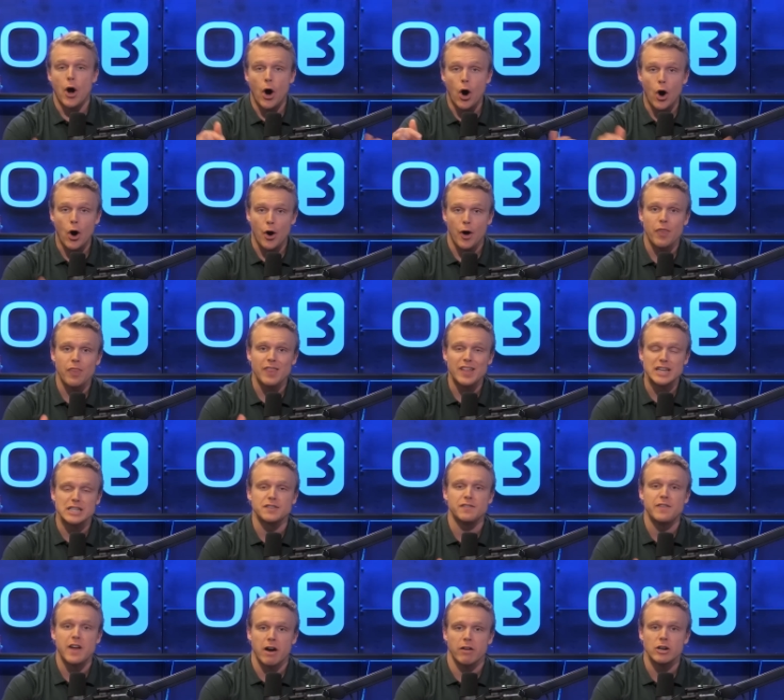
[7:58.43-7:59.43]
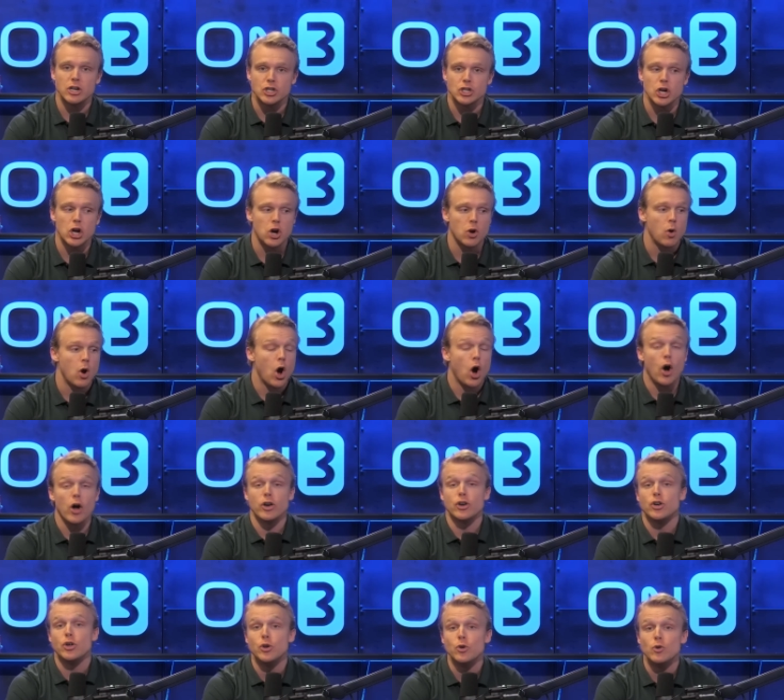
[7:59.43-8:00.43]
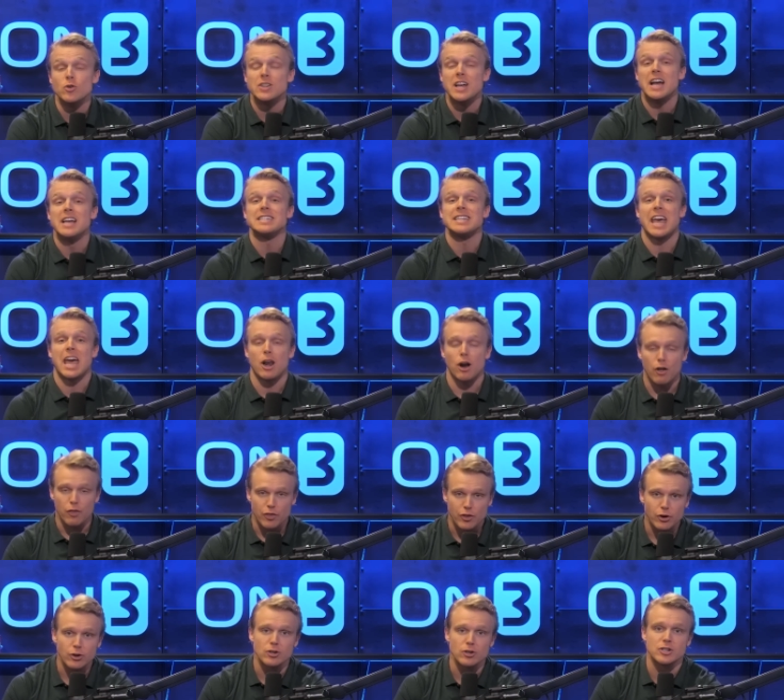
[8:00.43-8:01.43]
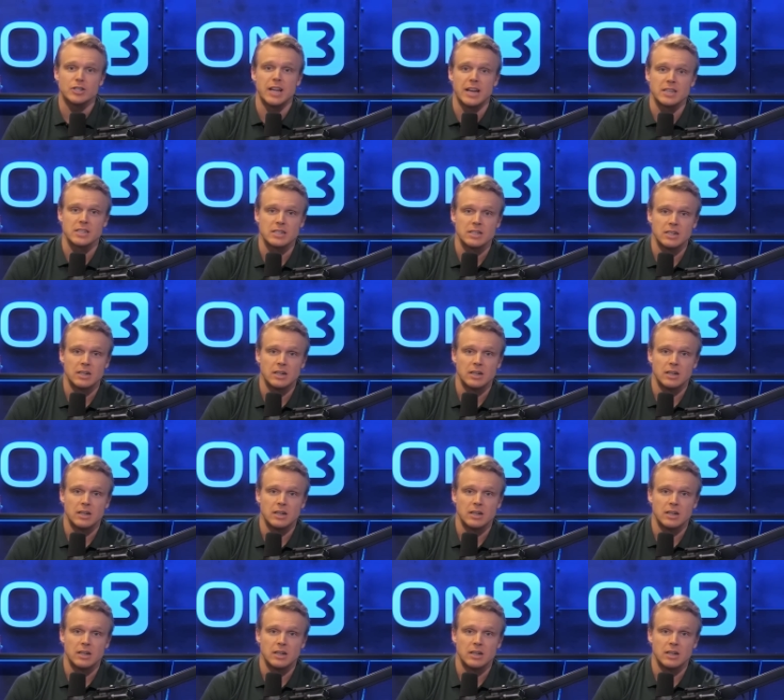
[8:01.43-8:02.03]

on this very show on Tuesdays and on Thursdays.